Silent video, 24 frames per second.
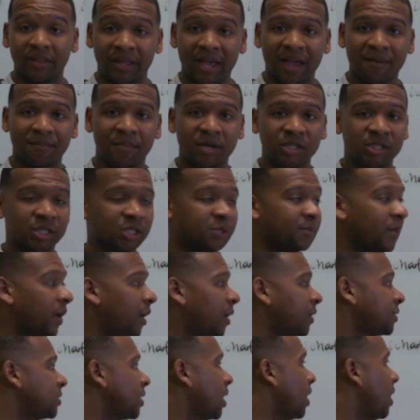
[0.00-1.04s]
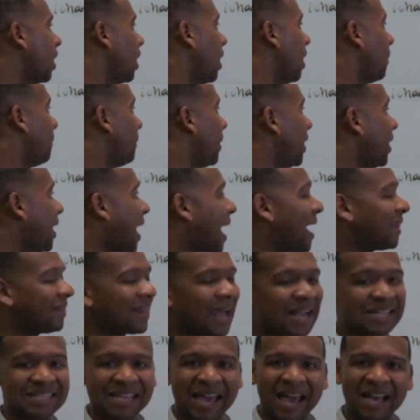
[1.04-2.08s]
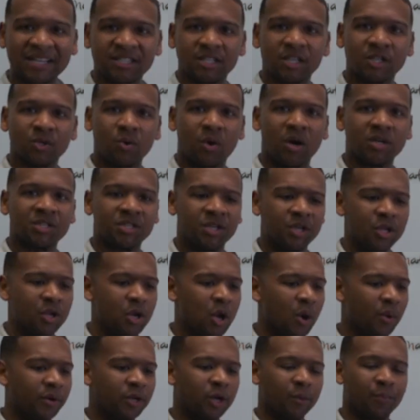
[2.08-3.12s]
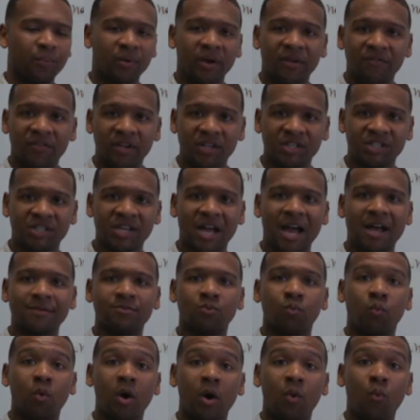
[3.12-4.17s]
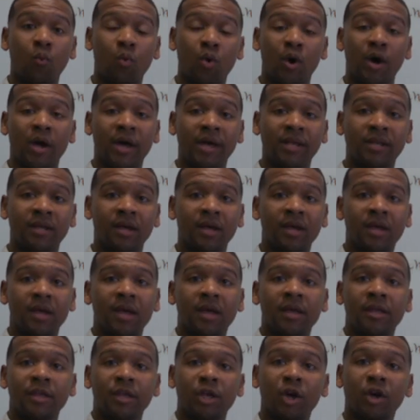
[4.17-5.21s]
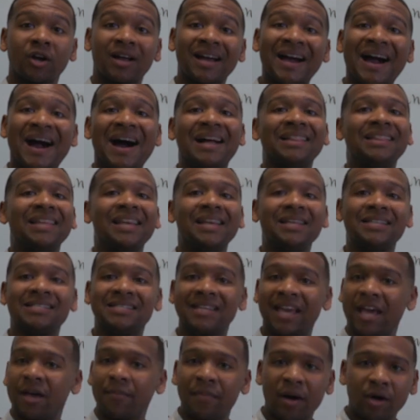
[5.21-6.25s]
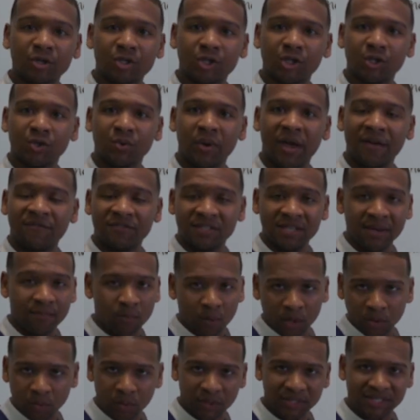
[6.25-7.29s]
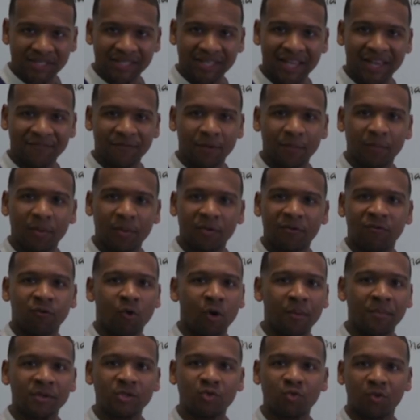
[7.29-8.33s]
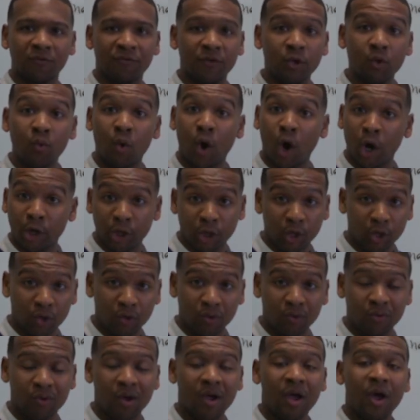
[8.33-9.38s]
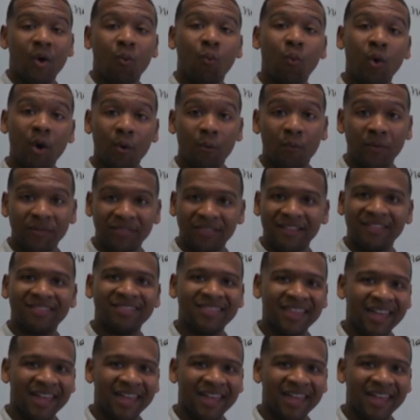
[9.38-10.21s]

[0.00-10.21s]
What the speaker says: really have much experience. But I like to ask this question, in your previous jobs, what would your colleagues say about you? If someone was to give a performance review on you, what would